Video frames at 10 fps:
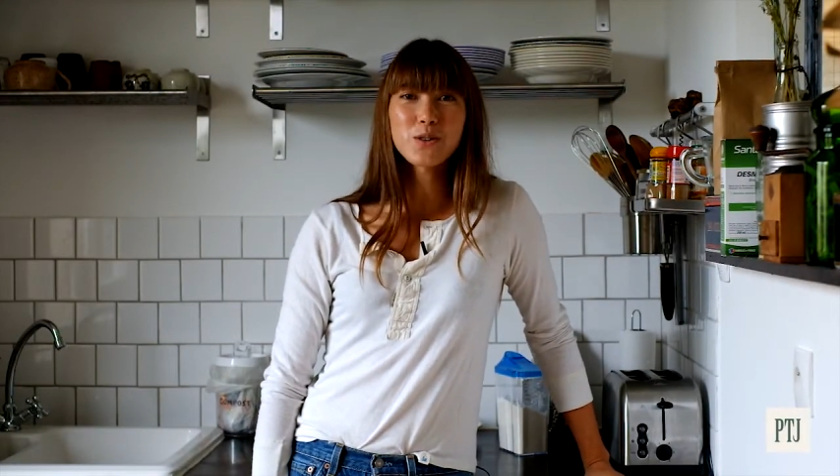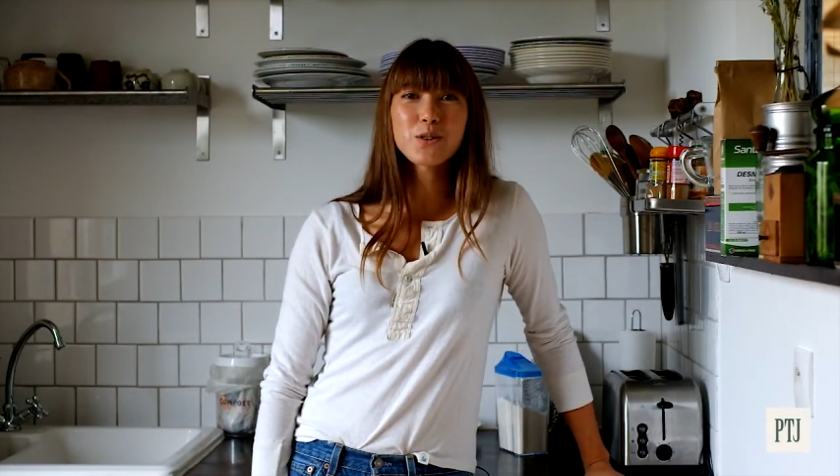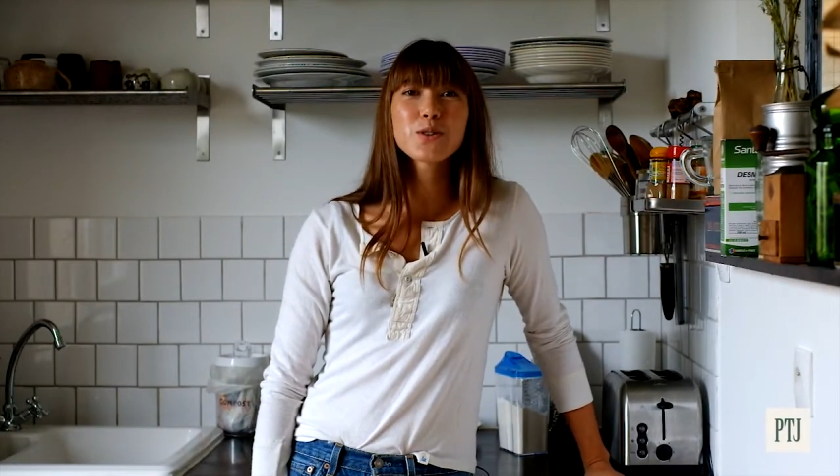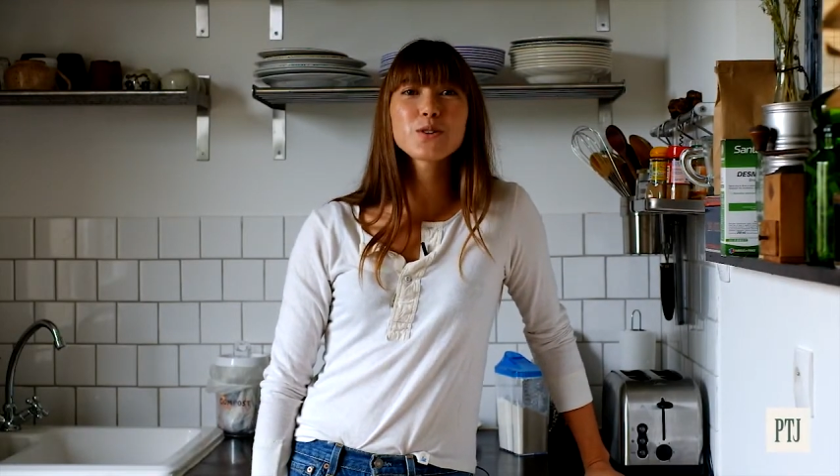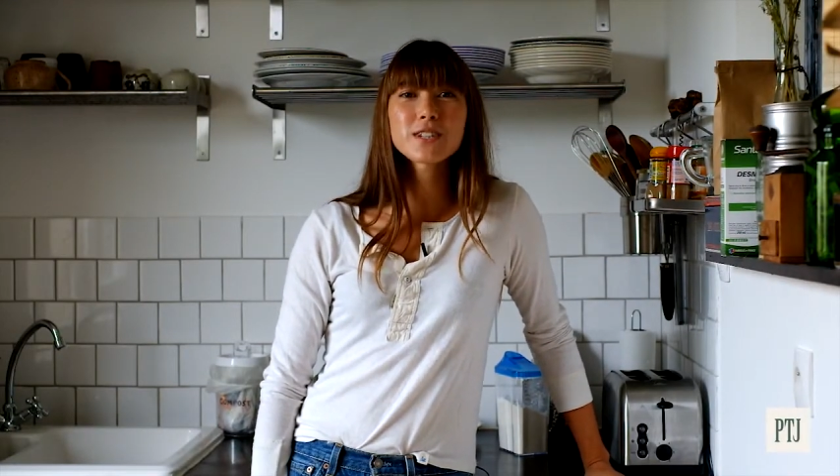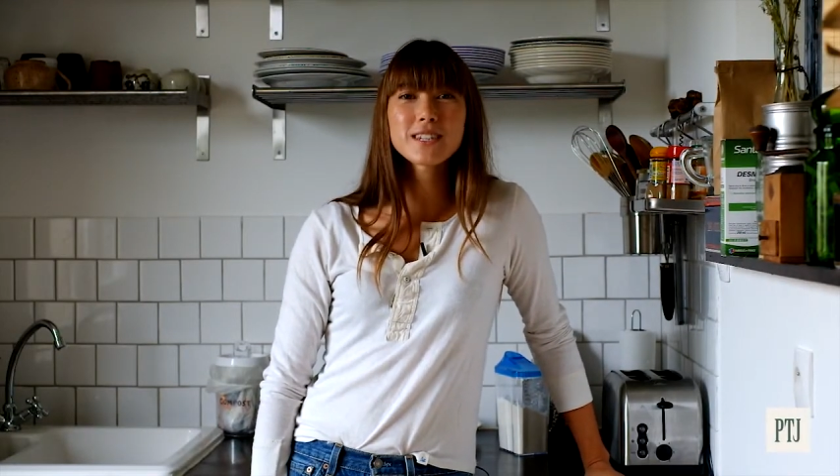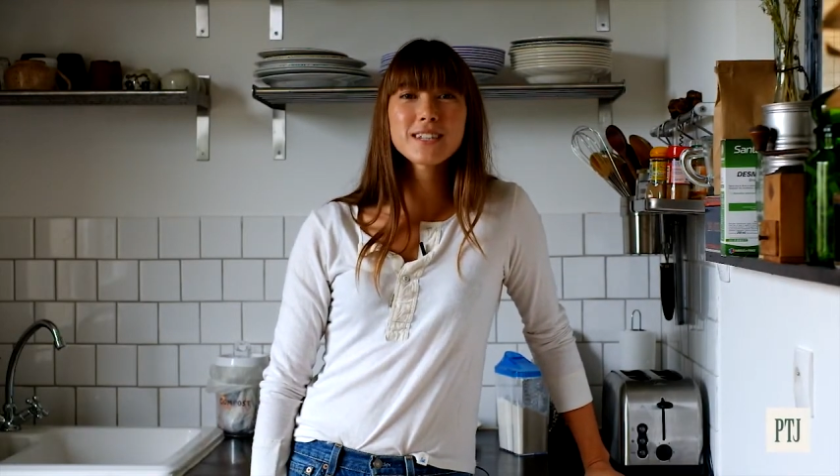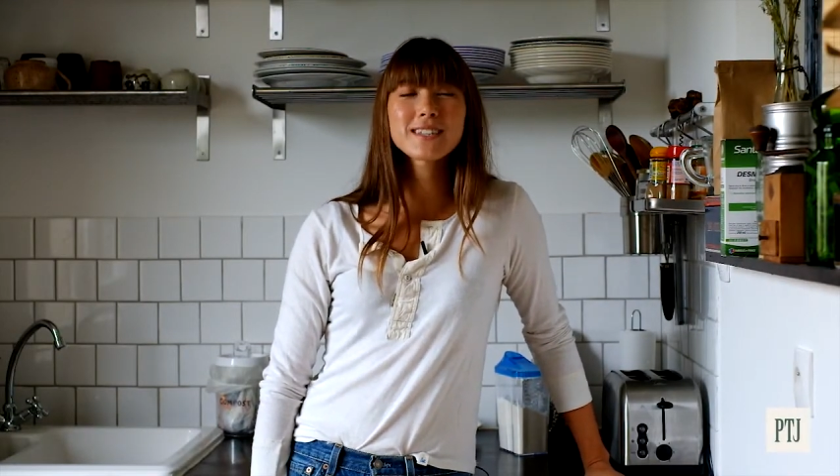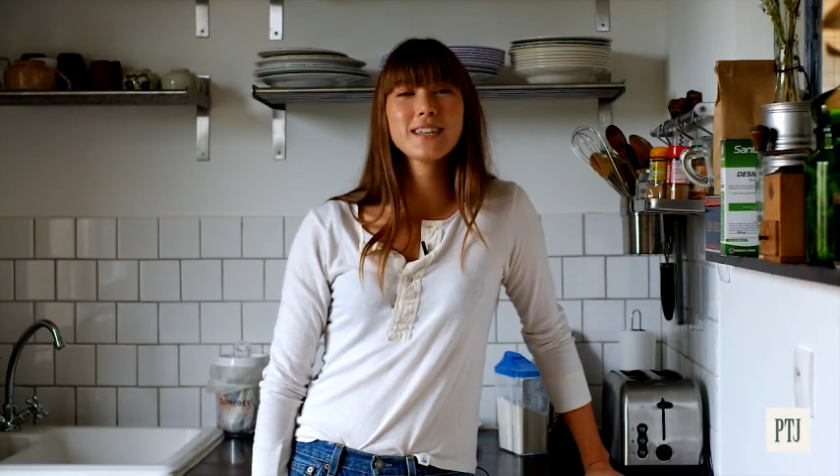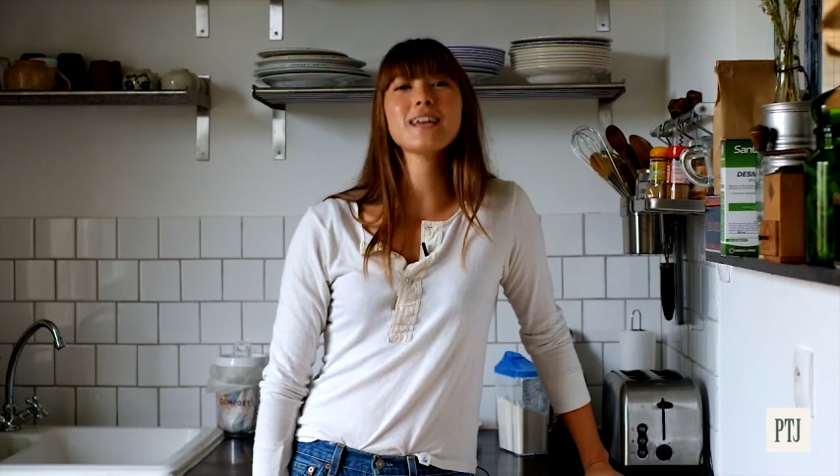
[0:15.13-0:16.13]
called
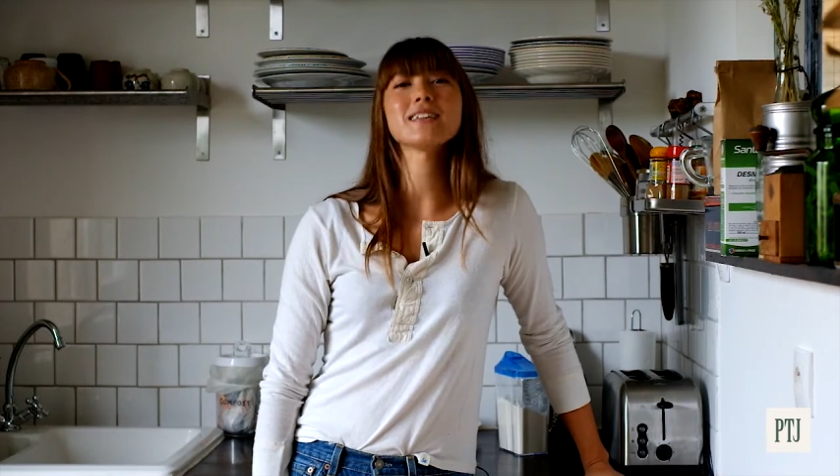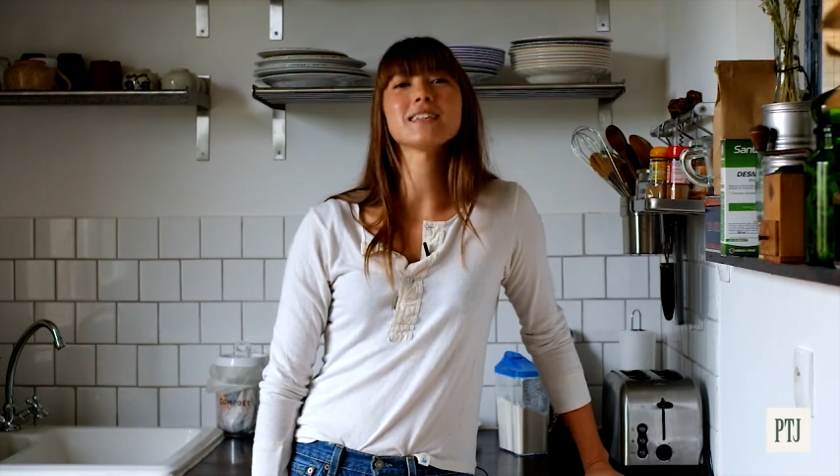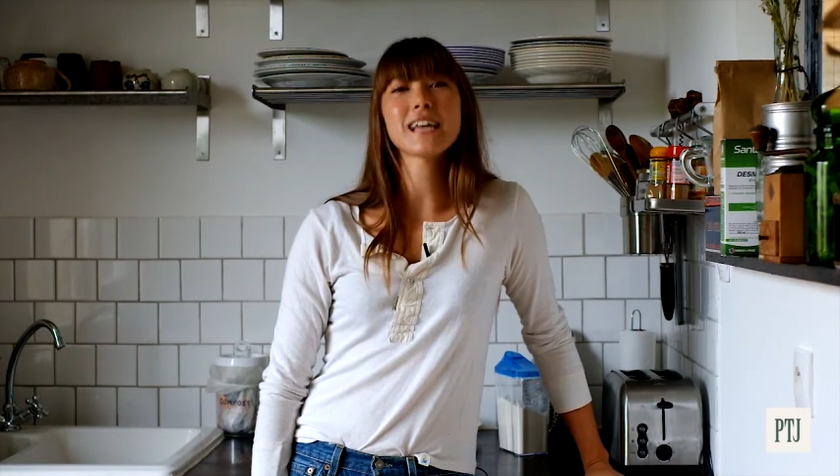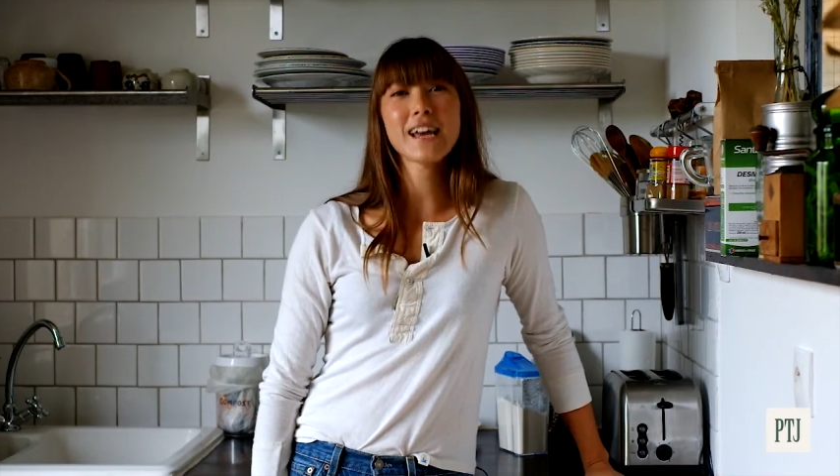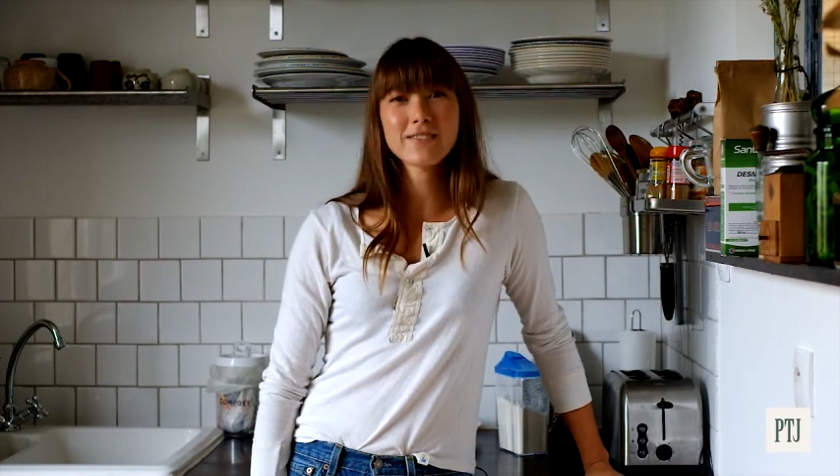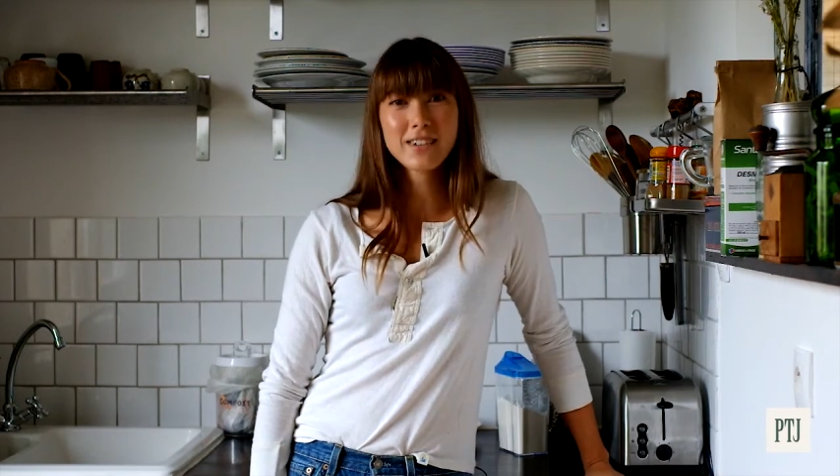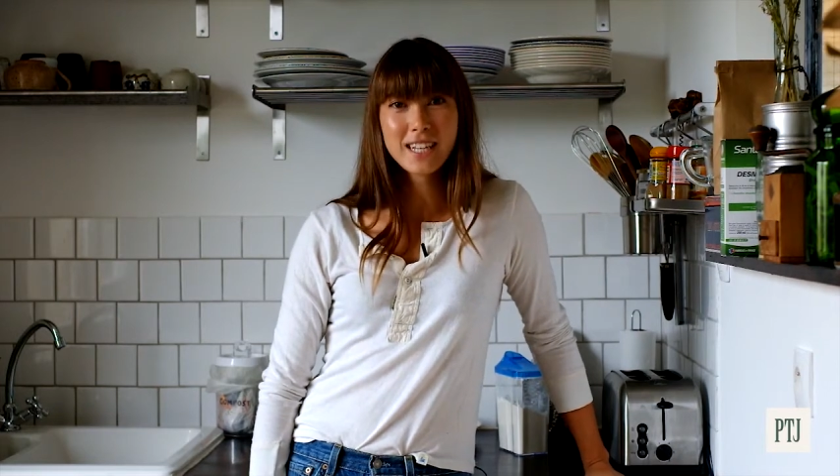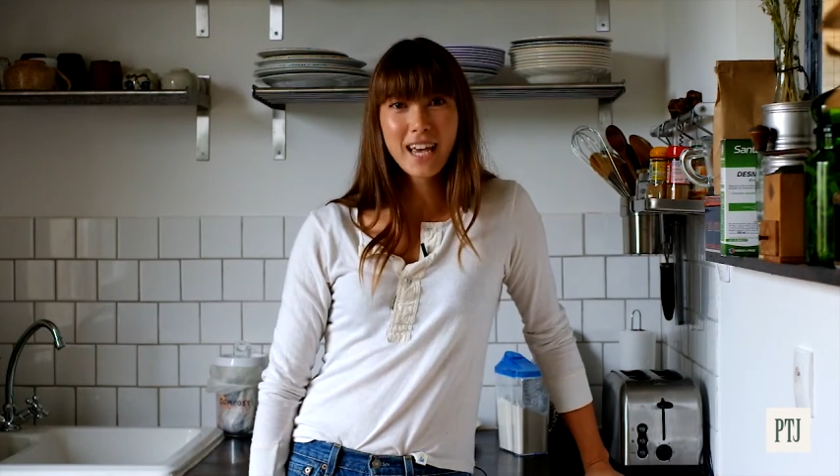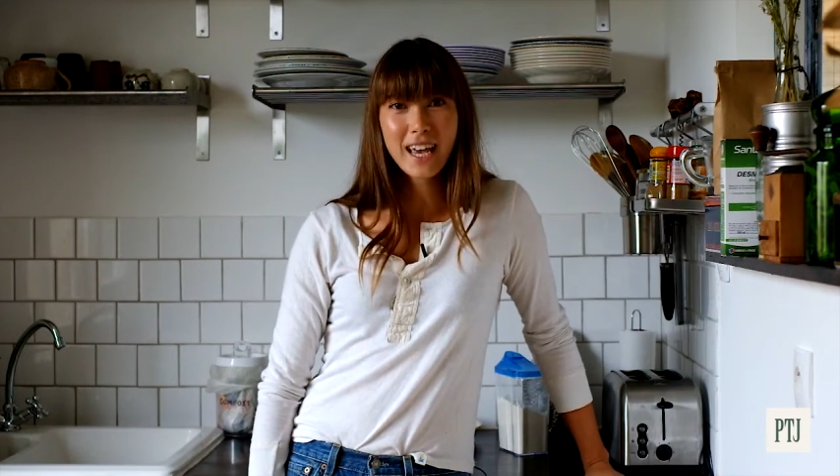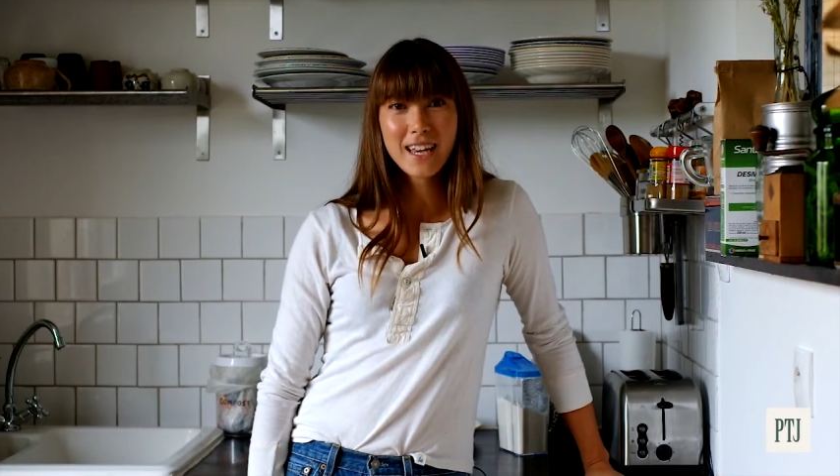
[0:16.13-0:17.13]
Goodness in the
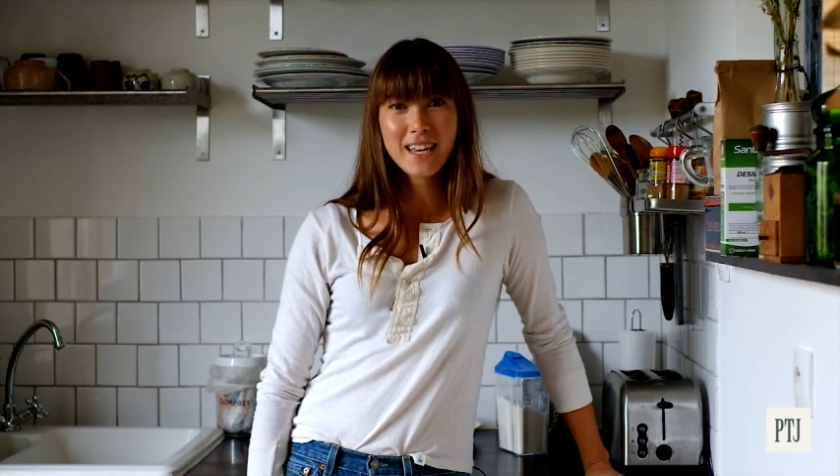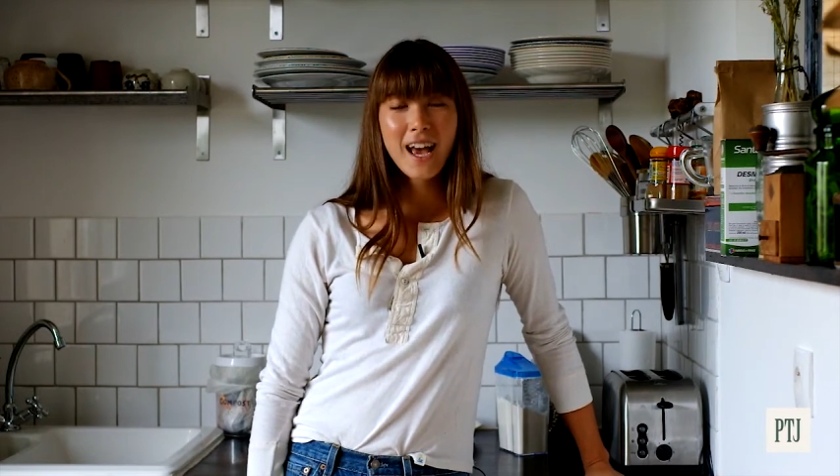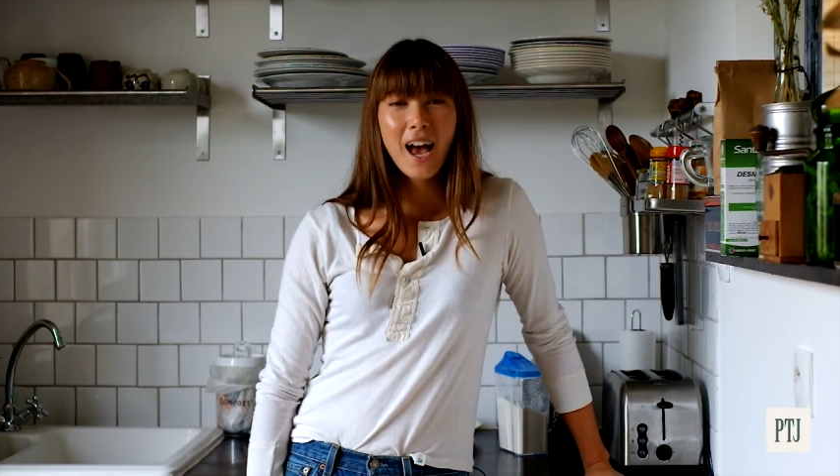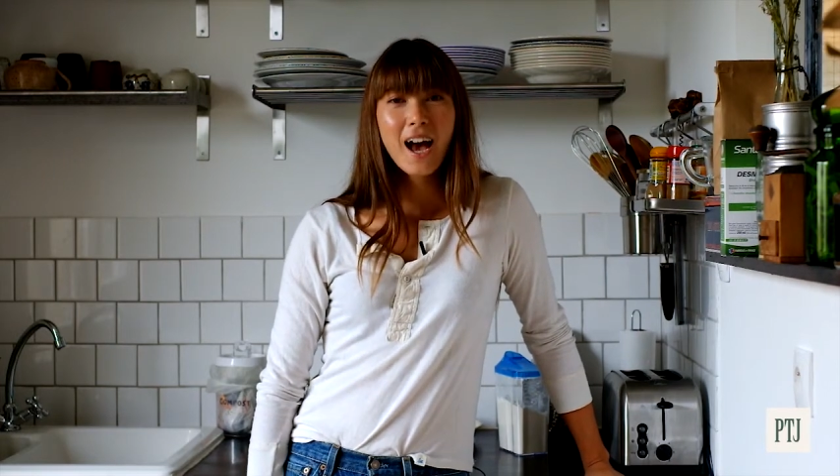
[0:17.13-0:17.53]
Everyday.